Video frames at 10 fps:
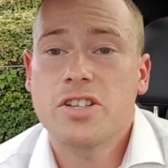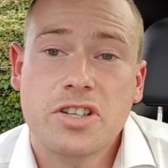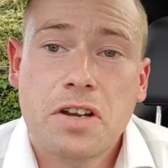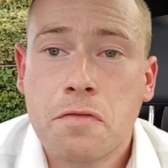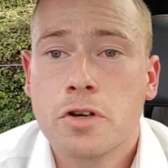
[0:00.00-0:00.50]
of
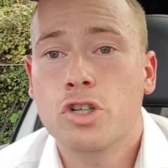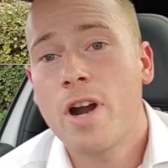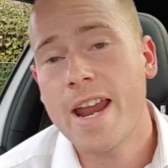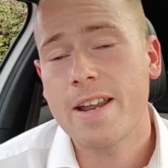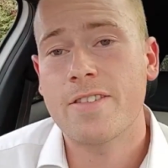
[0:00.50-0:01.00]
the different
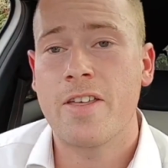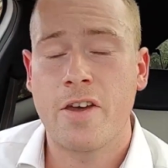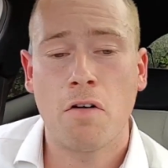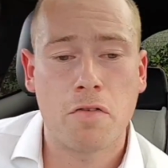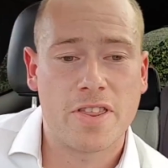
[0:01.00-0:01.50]
training that
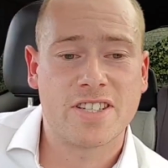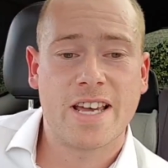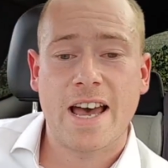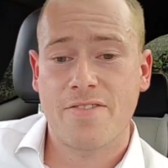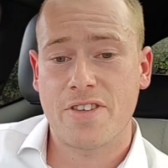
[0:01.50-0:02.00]
they offer at
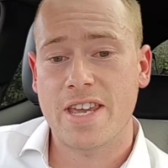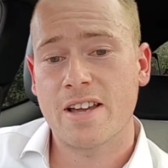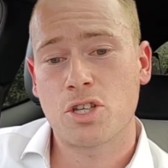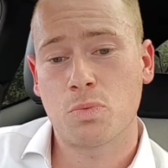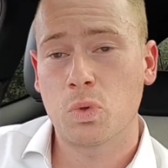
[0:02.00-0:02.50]
the
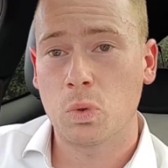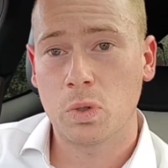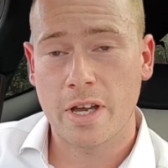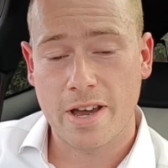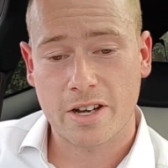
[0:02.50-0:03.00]
actual
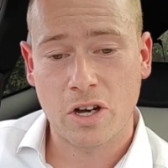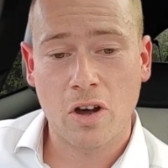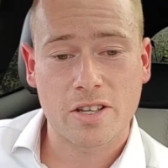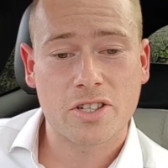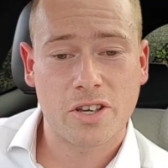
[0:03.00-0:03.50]

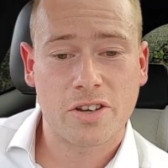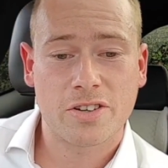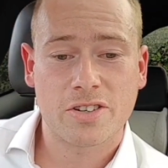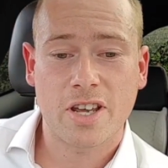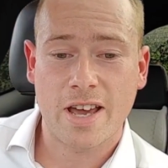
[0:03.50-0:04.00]

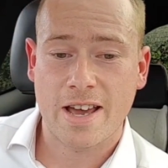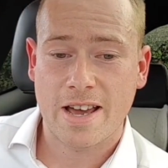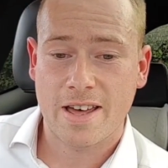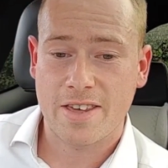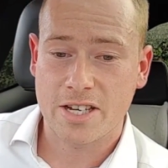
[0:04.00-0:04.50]

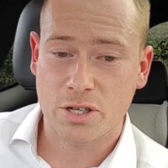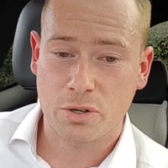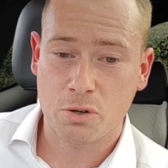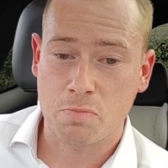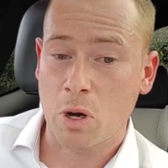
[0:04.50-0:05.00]
Cardington. They
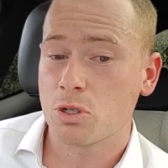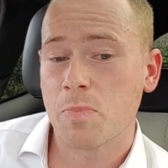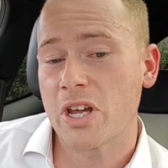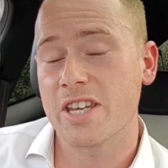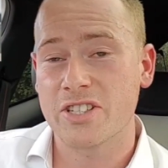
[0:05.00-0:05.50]
do
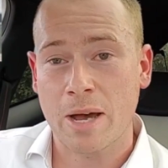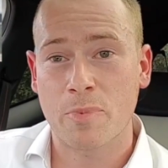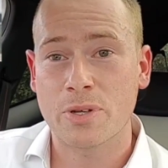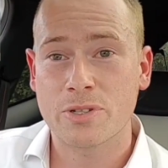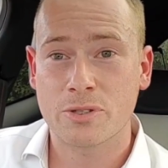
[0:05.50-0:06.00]
motorbike
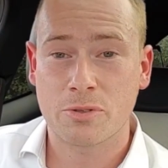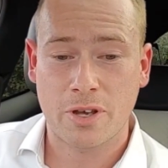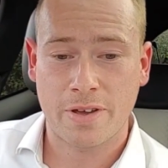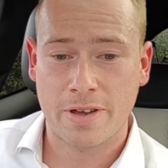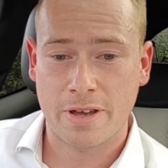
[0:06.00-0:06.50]
examiners,
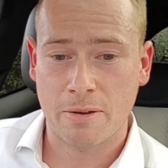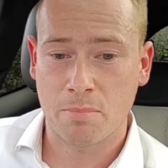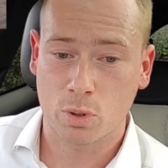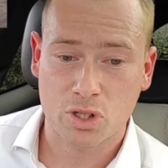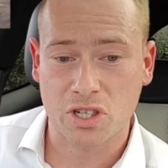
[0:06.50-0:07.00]

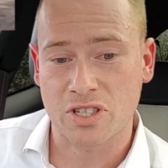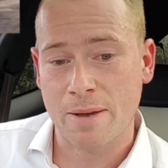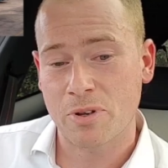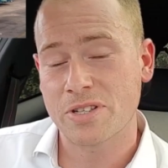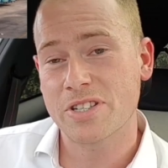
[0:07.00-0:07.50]
bus
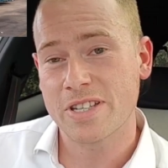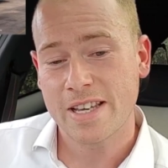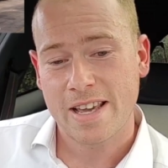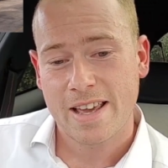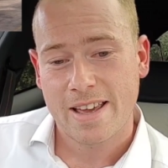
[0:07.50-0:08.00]
examiners,
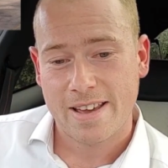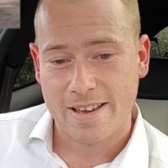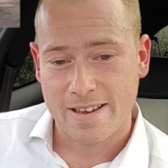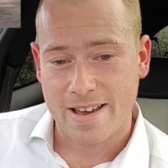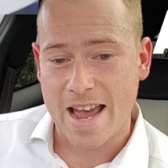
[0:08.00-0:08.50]

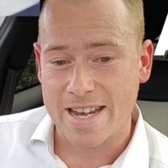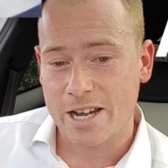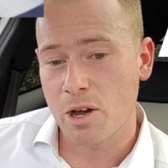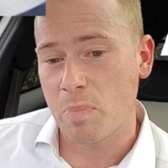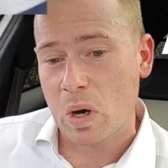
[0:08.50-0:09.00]

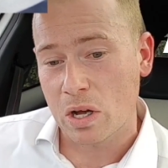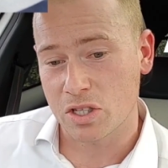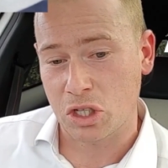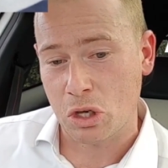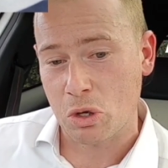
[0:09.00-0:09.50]
ADI Part
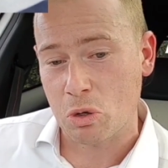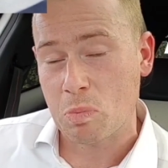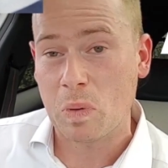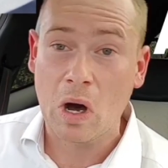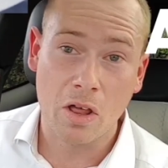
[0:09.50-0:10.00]
2,
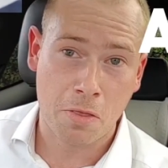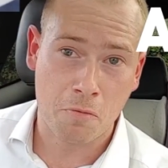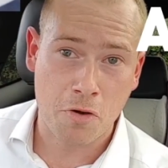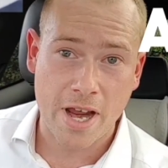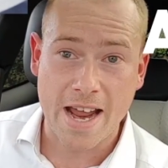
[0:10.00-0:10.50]
Part
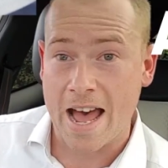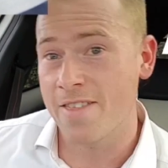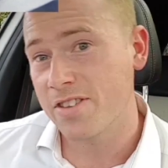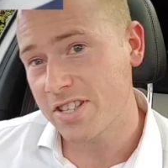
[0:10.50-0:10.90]
3, and the